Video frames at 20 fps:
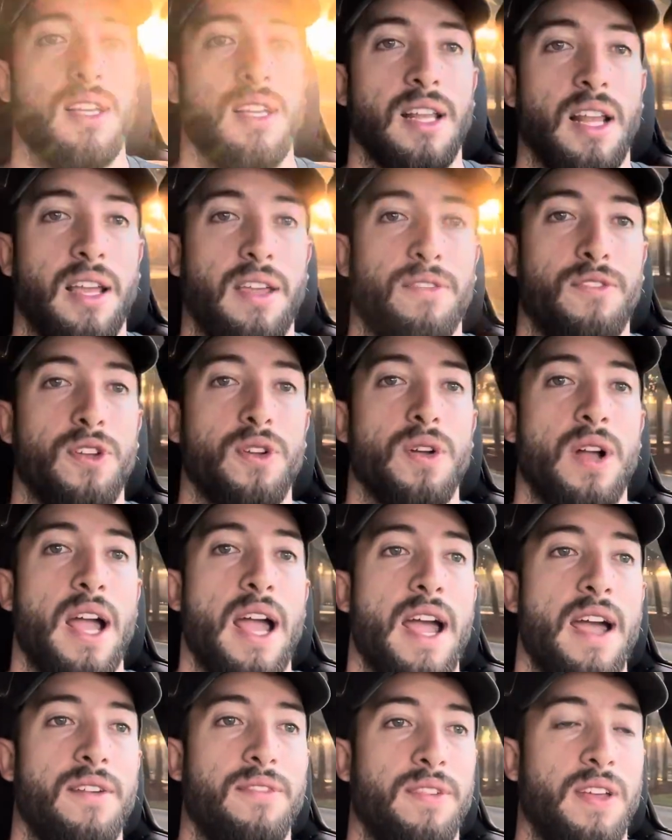like if you don't
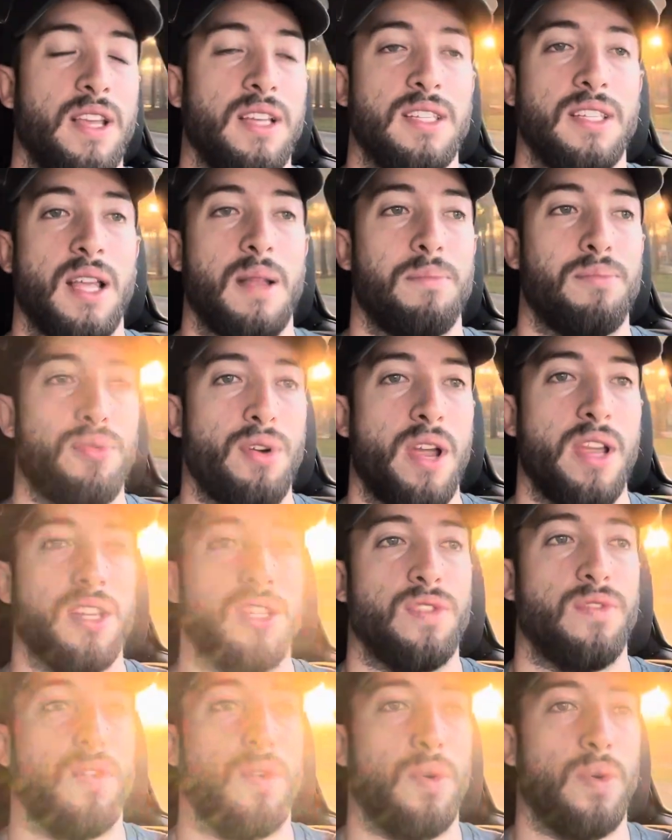have a set price
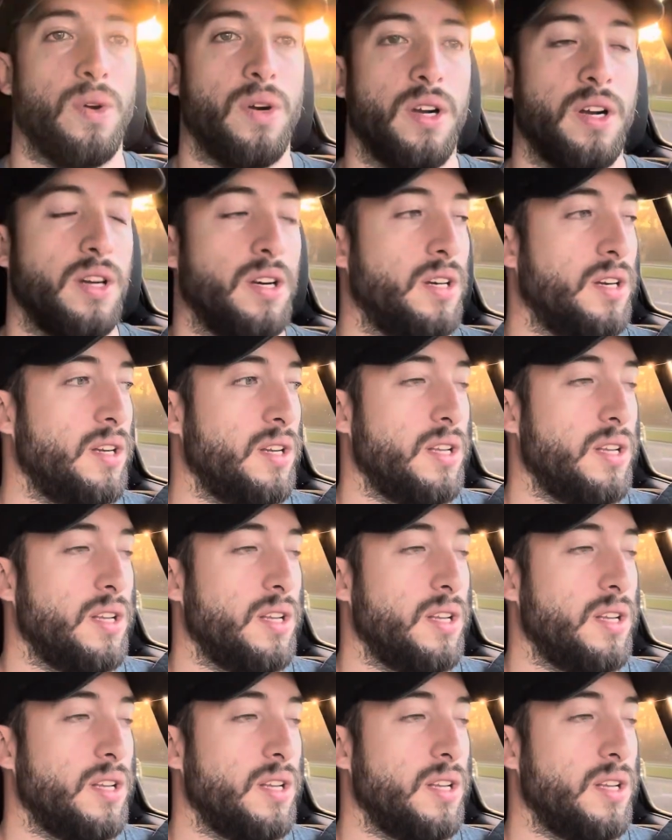for